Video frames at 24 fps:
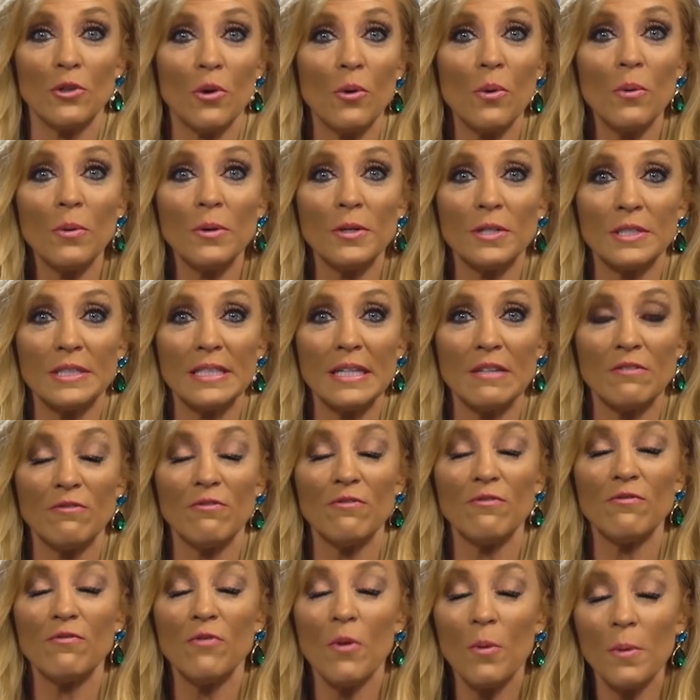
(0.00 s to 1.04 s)
course in
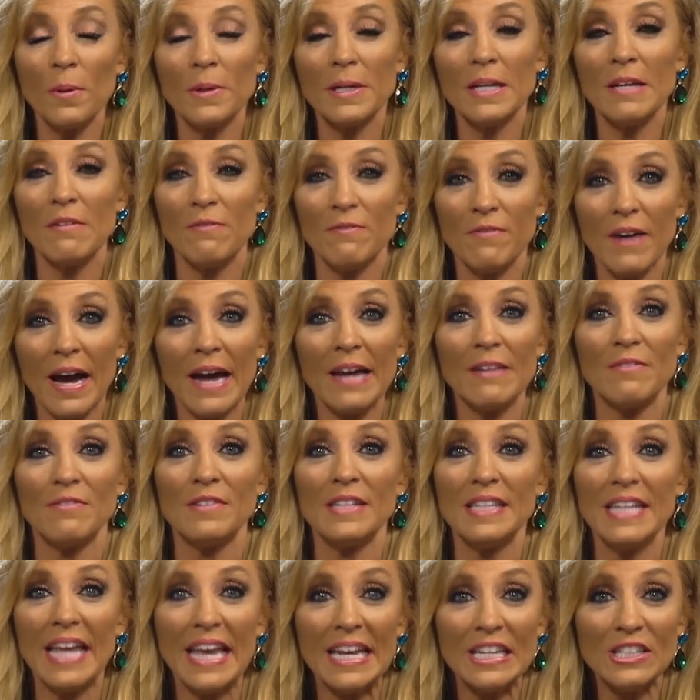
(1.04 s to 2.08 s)
45
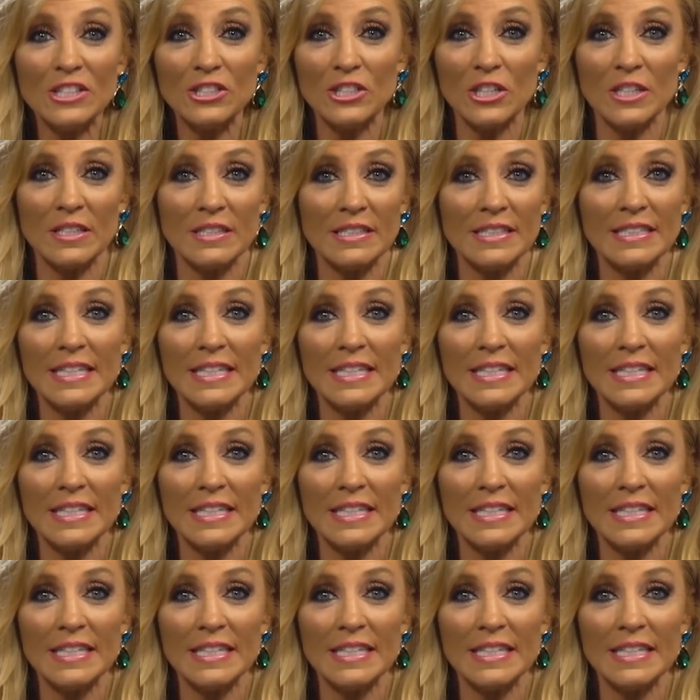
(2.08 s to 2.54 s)
nations,